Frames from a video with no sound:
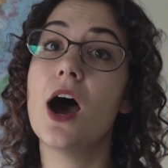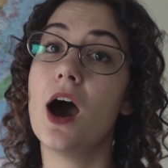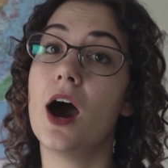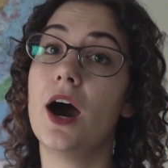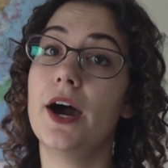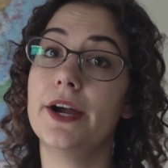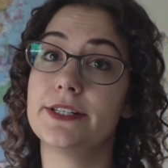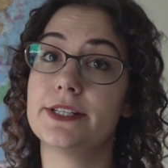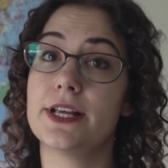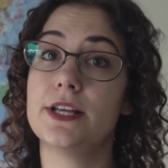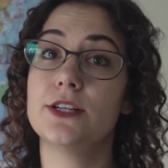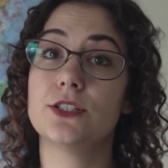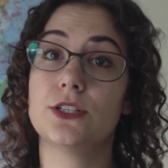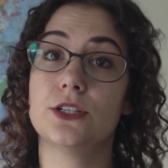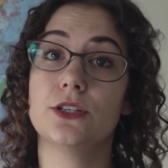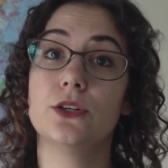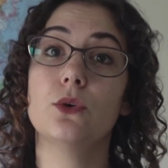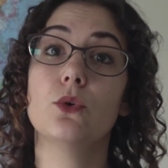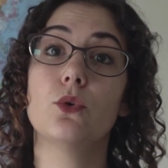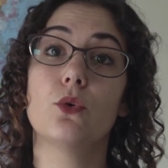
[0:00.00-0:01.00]
I tend
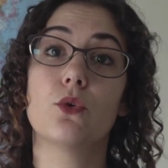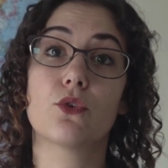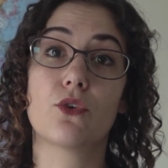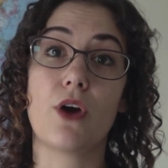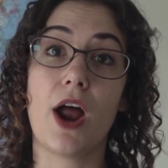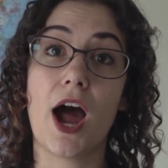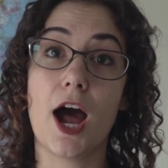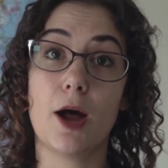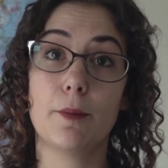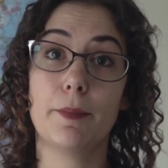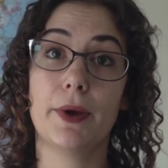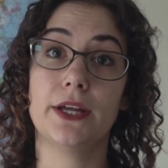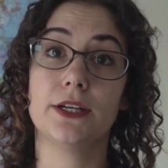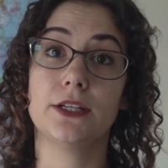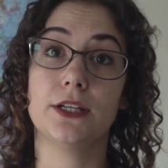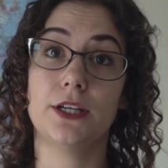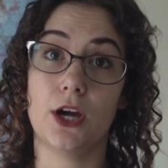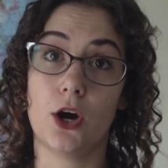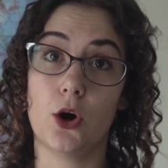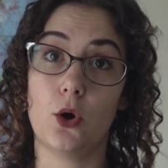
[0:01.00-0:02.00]
to grab
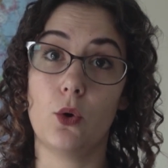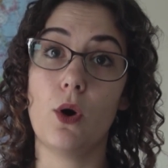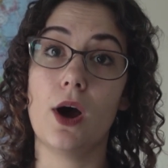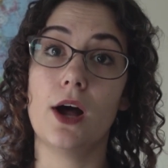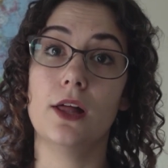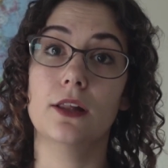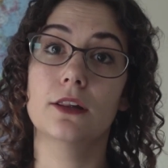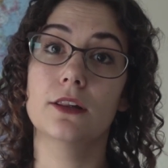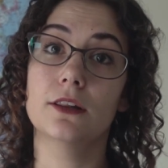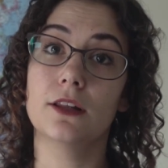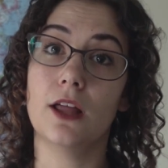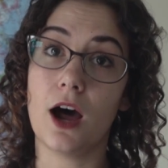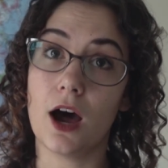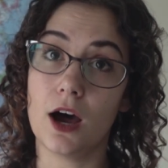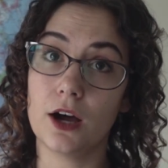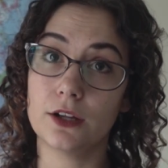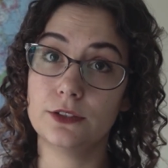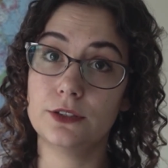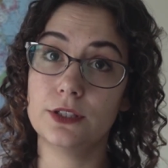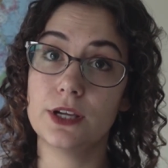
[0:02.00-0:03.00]
and go a
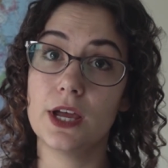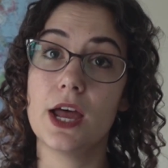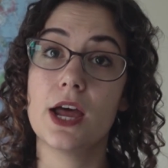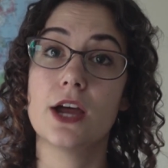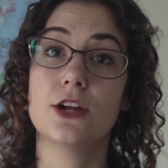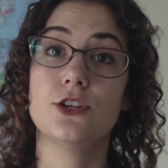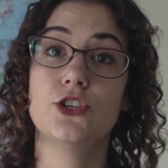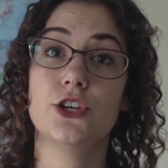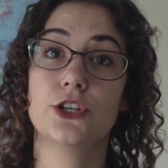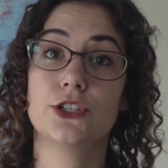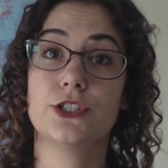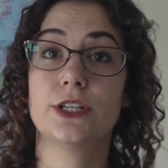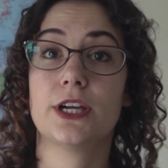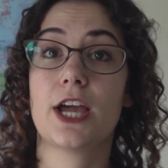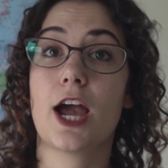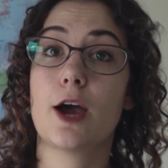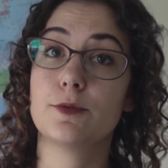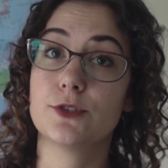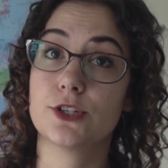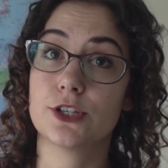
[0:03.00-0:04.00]
lot just to
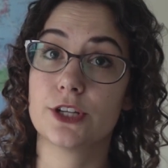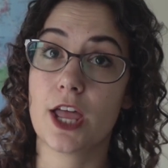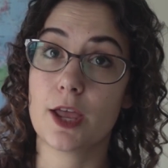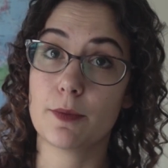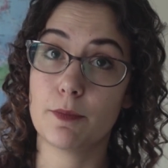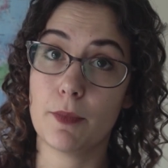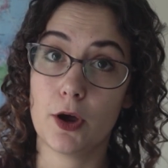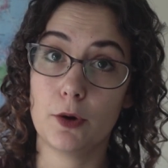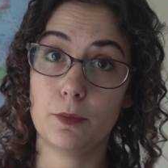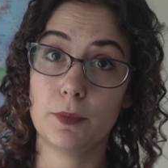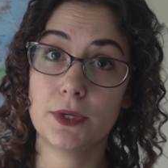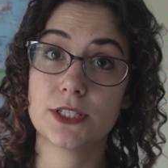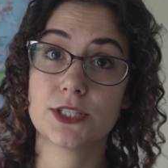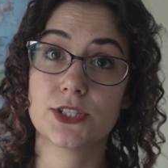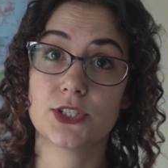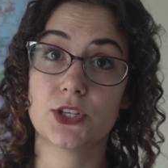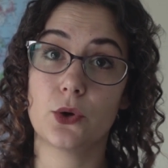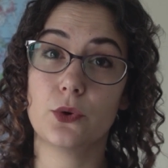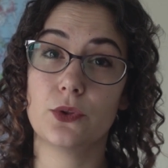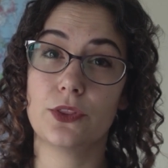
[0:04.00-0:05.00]
capture that moment,
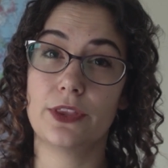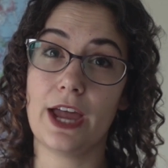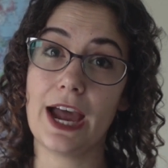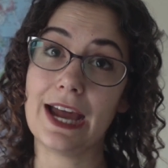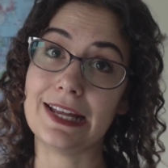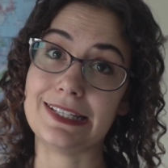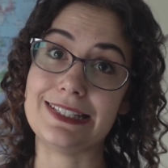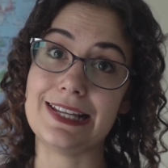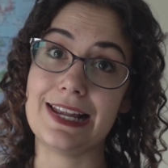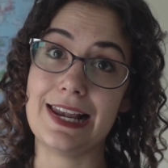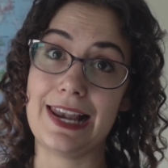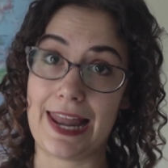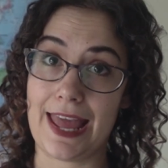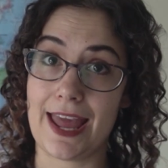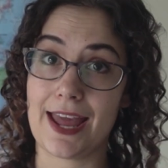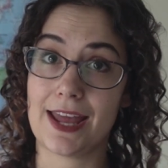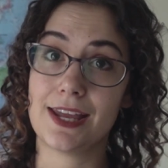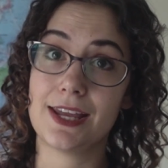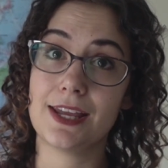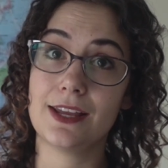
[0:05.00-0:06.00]
so that
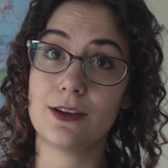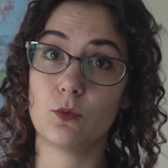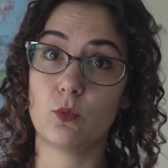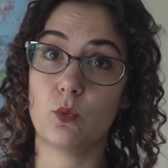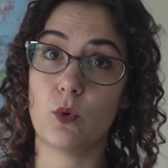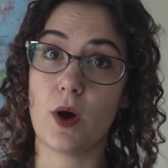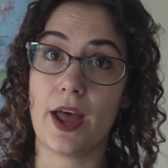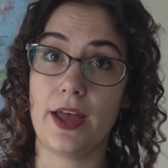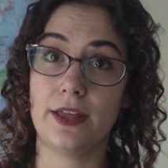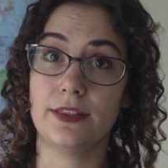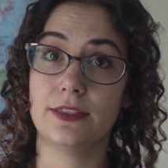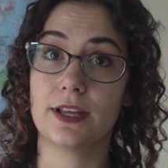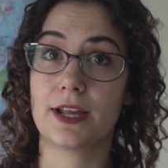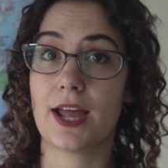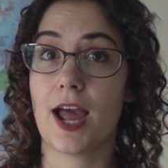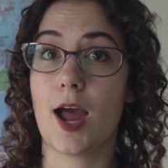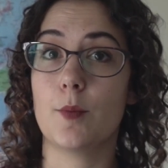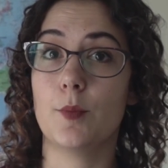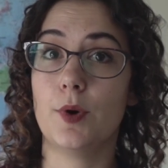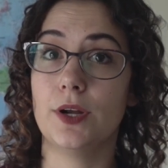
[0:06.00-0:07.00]
delay when the
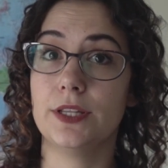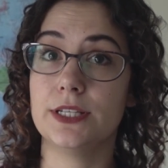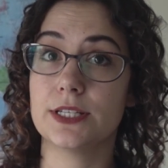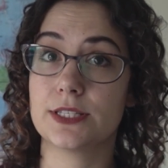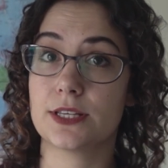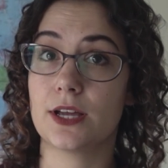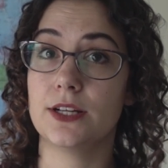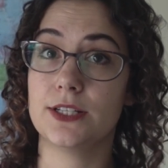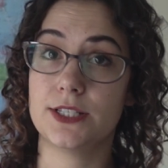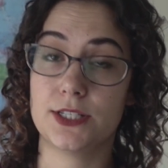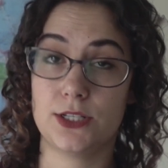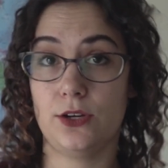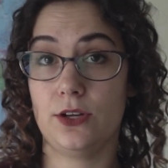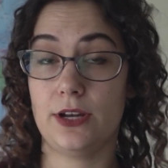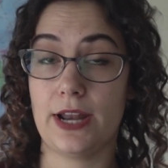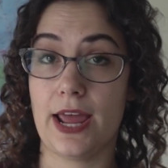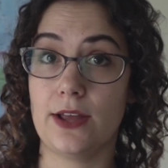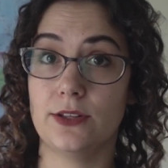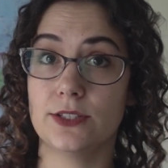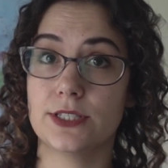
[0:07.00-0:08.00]
camera decides to
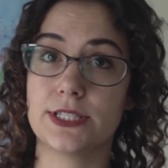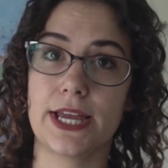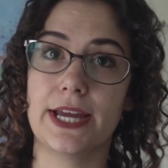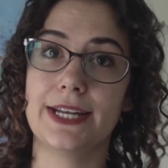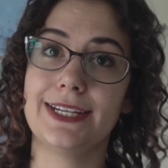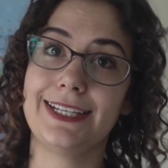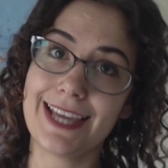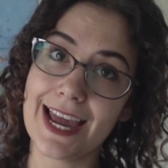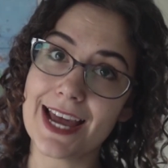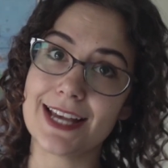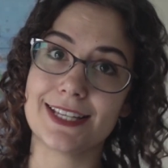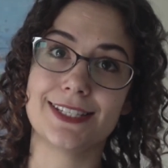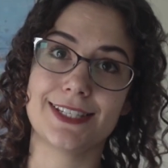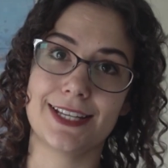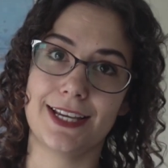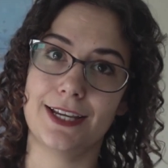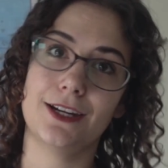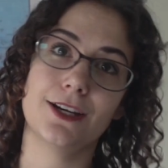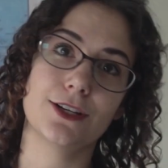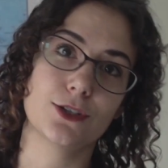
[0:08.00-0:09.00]
announce that yes,
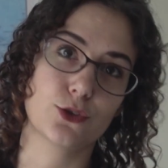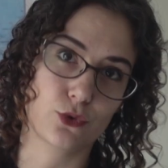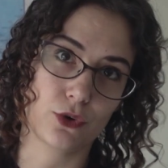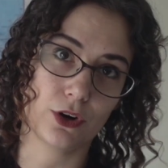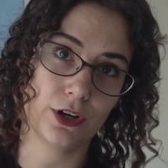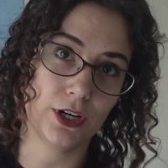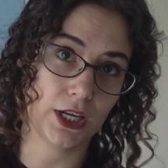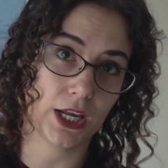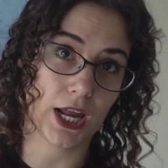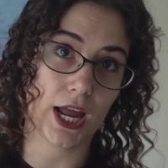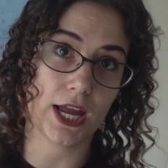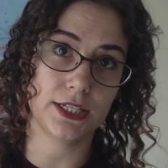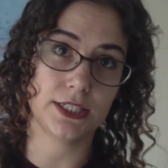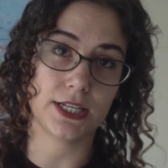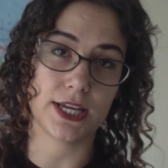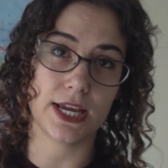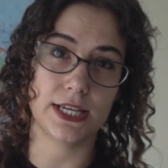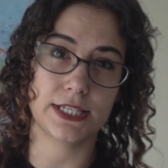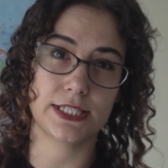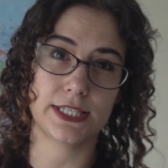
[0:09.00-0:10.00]
it is running
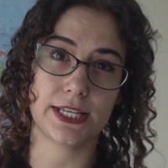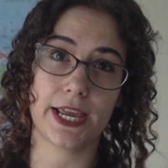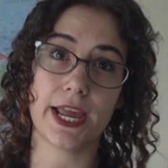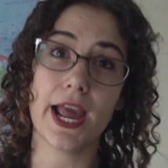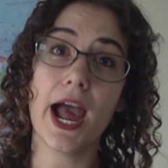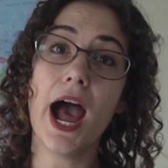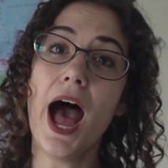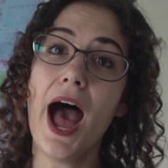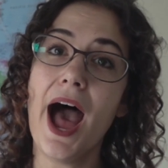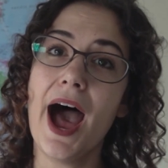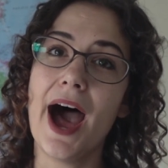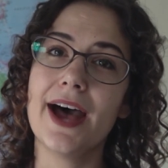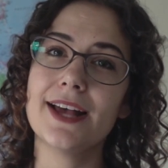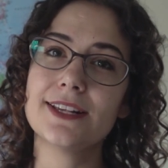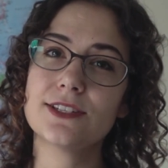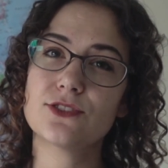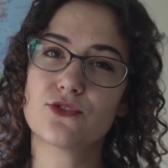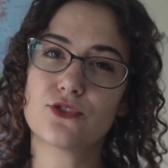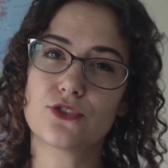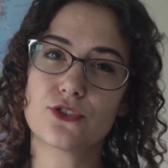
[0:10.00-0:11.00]
NTSC
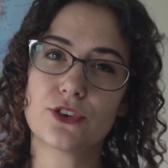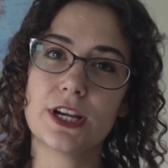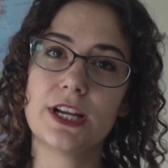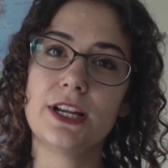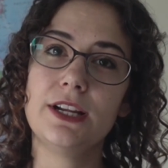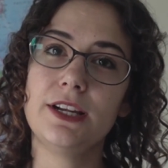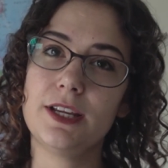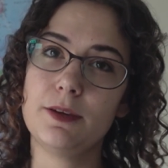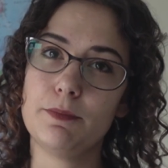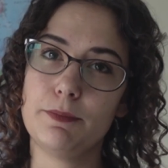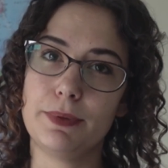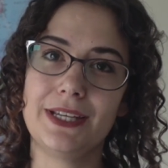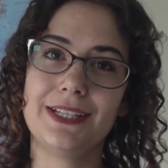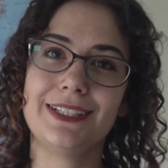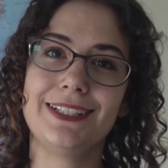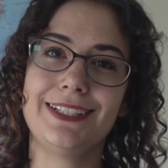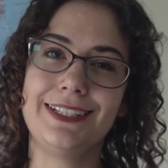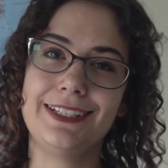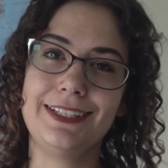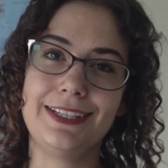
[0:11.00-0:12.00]
has really
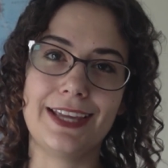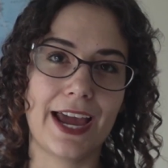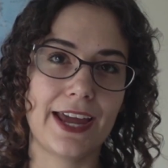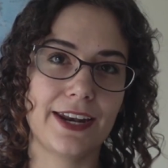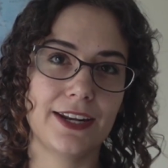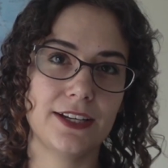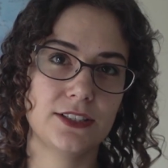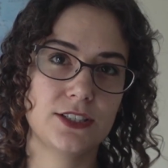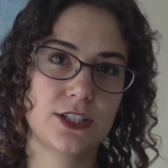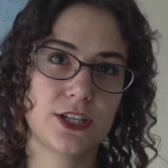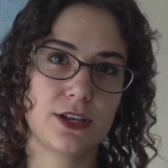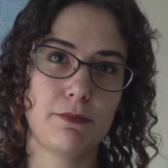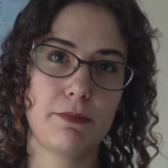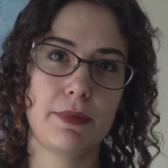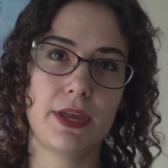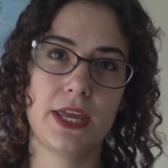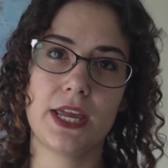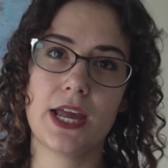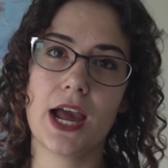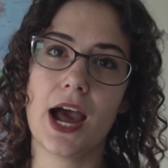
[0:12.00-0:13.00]
been getting to
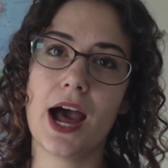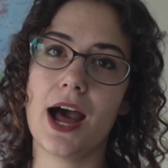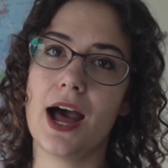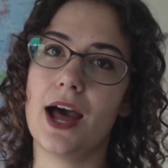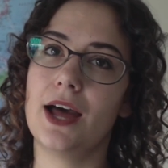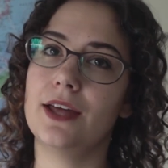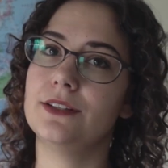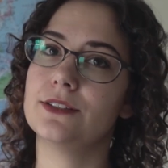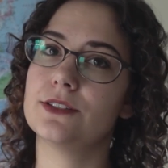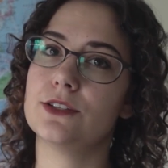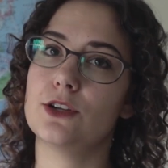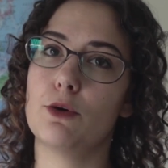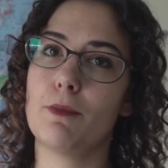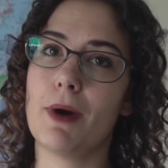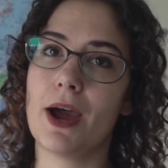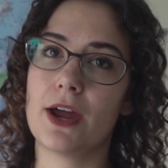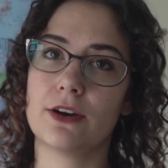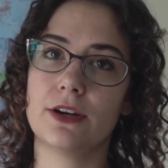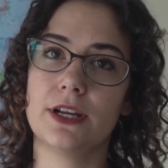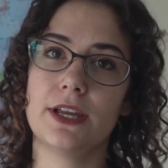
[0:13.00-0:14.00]
me, and no
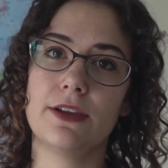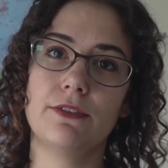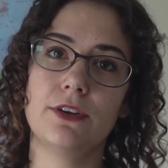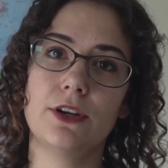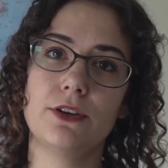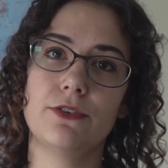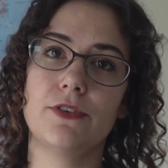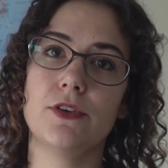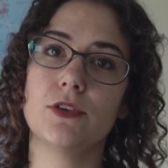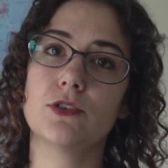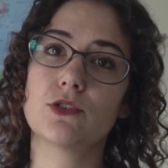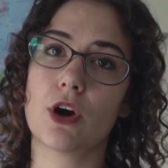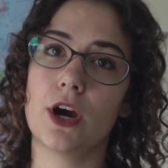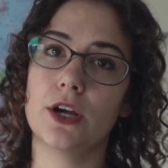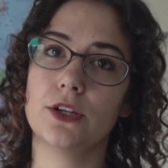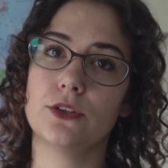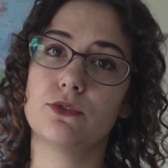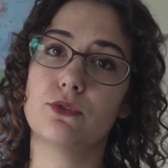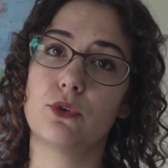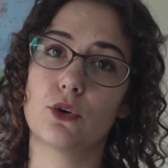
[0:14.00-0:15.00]
matter, even if you try
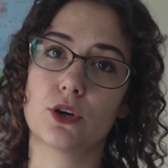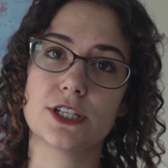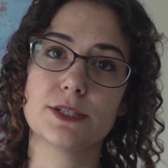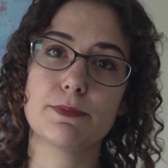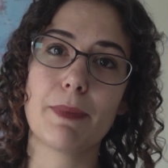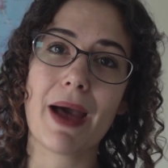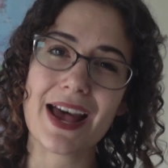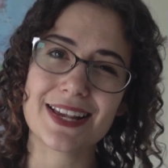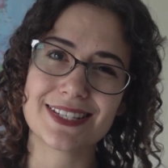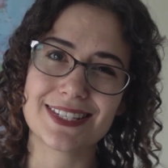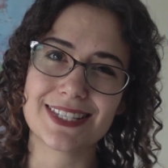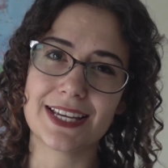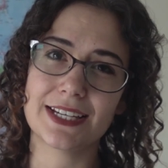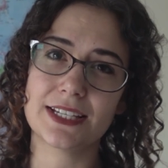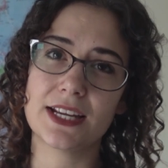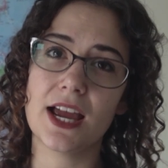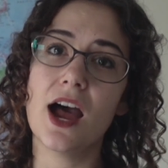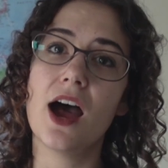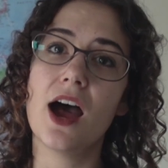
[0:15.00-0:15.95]
to force past it,